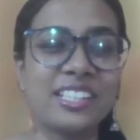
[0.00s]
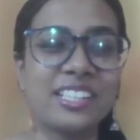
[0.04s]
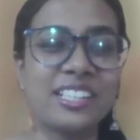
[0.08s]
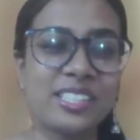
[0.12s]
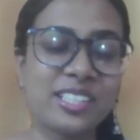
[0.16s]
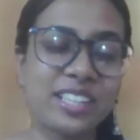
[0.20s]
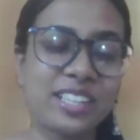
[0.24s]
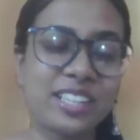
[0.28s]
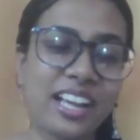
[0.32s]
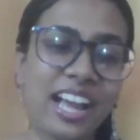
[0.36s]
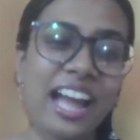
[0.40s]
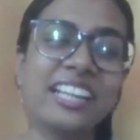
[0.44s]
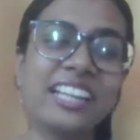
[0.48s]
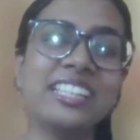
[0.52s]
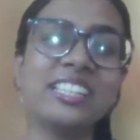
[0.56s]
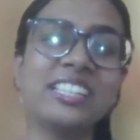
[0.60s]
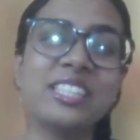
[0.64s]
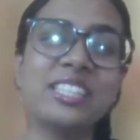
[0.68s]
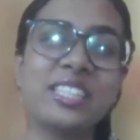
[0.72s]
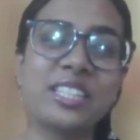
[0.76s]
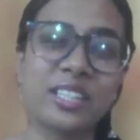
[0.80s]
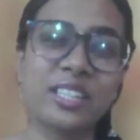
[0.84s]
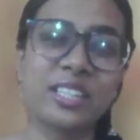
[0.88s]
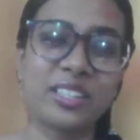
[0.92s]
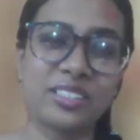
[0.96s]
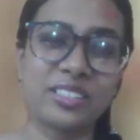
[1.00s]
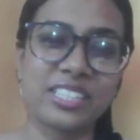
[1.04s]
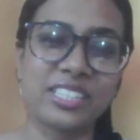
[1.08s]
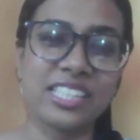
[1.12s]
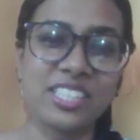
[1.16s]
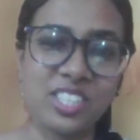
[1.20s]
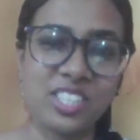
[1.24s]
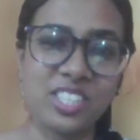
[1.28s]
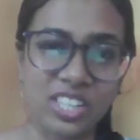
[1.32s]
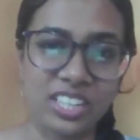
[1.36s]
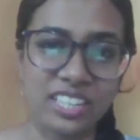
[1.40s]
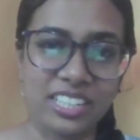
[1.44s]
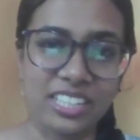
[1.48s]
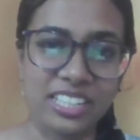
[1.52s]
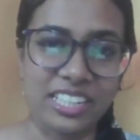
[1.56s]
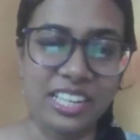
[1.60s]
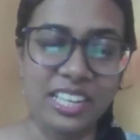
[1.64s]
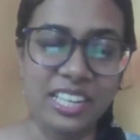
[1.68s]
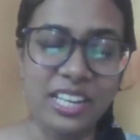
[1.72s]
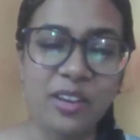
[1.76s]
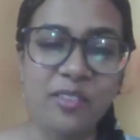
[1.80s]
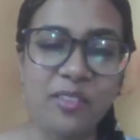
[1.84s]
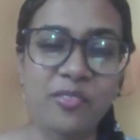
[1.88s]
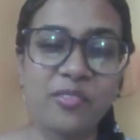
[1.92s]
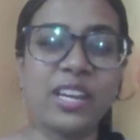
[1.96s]
To guide us through this
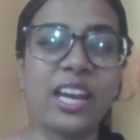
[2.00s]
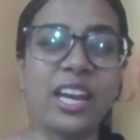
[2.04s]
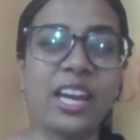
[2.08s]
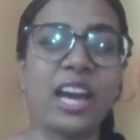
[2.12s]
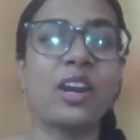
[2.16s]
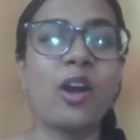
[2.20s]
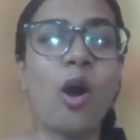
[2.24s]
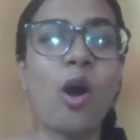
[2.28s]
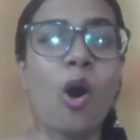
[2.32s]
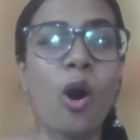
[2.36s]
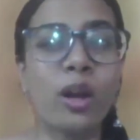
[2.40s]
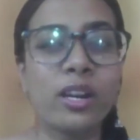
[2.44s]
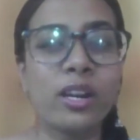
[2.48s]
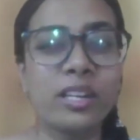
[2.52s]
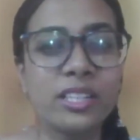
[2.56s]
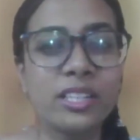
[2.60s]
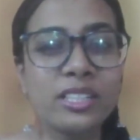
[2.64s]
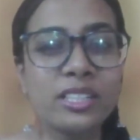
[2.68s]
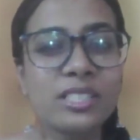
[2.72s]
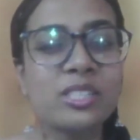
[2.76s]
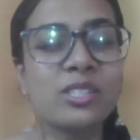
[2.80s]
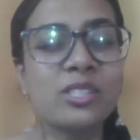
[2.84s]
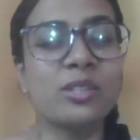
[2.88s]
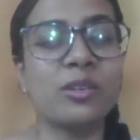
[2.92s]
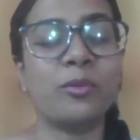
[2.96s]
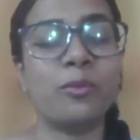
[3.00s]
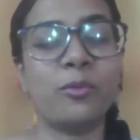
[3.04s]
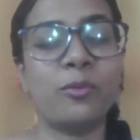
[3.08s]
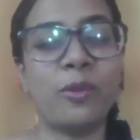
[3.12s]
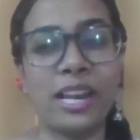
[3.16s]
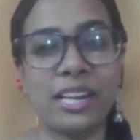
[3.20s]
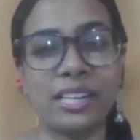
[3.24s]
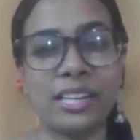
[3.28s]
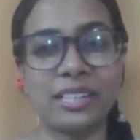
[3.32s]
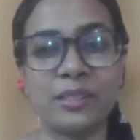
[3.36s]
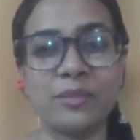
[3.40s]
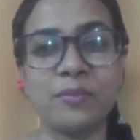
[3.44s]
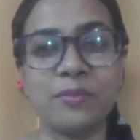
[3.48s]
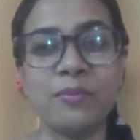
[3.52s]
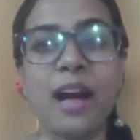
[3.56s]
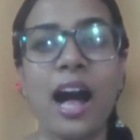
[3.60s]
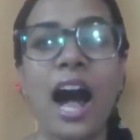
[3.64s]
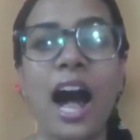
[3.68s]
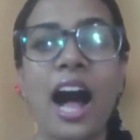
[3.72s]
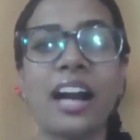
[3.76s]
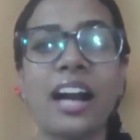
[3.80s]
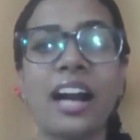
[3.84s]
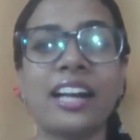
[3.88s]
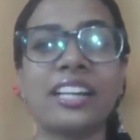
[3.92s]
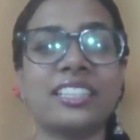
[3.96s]
journey, we are honored to welcome
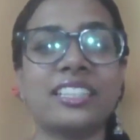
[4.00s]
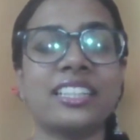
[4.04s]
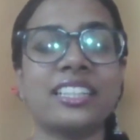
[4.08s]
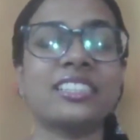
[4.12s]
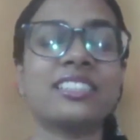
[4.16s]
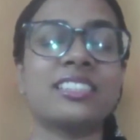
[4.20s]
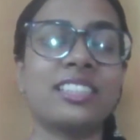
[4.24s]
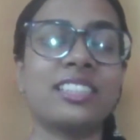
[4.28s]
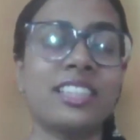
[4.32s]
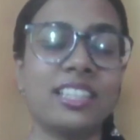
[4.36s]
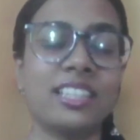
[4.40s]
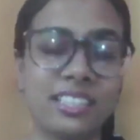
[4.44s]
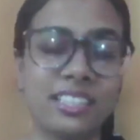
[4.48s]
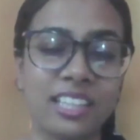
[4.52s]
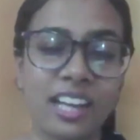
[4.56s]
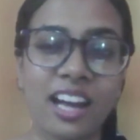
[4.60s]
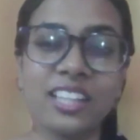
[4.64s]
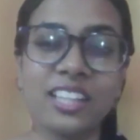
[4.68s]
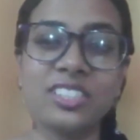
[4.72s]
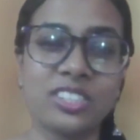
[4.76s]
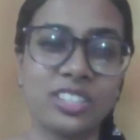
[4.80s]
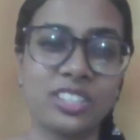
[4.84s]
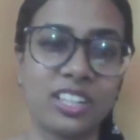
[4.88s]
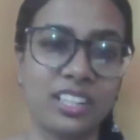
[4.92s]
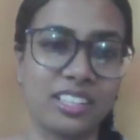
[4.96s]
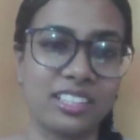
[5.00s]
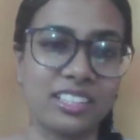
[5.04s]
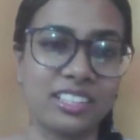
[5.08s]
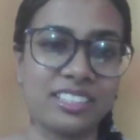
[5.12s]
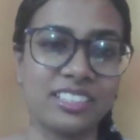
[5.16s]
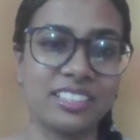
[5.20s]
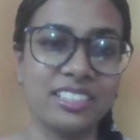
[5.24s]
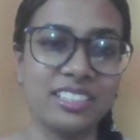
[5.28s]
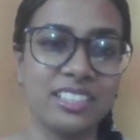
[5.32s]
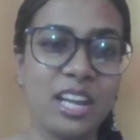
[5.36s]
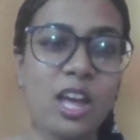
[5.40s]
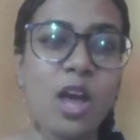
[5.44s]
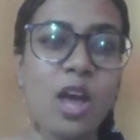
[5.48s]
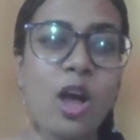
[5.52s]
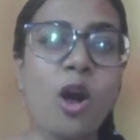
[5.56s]
architect Siddarth Shankar,